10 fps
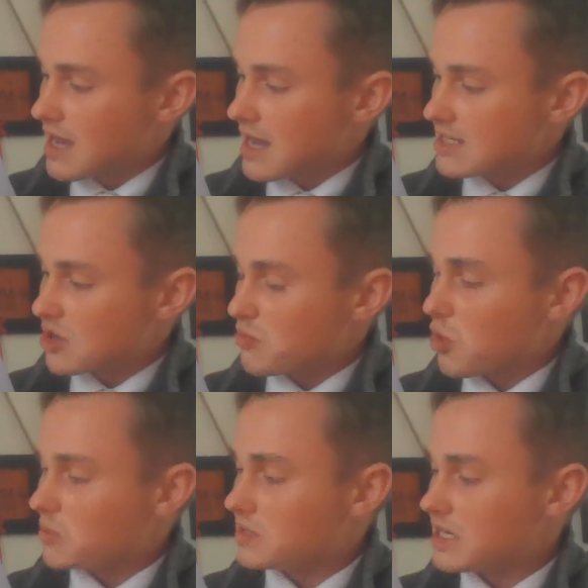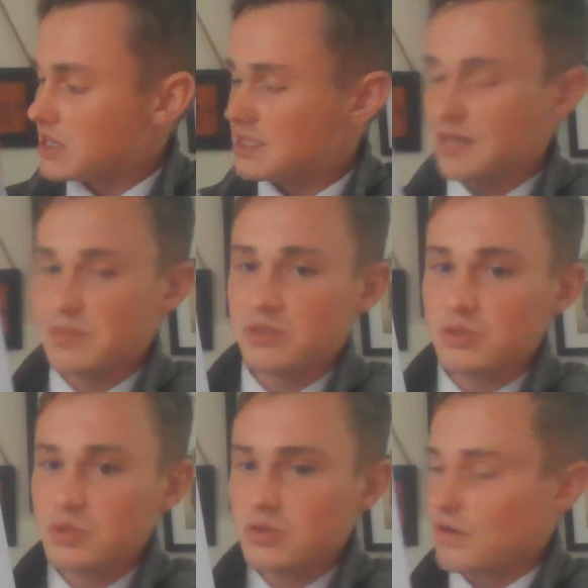as our pulmonary
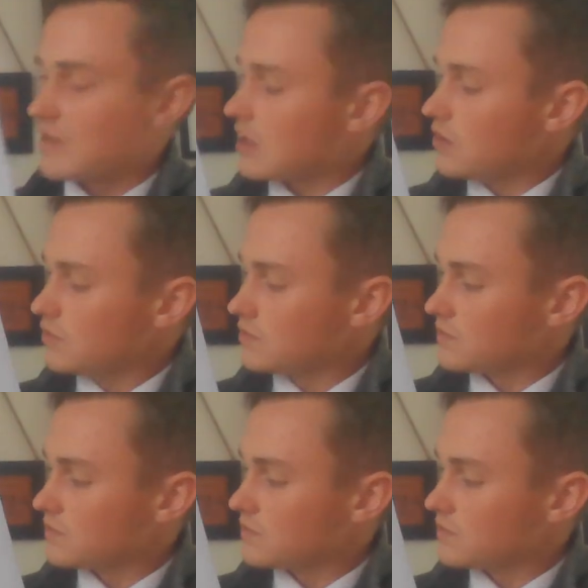semilunar valve.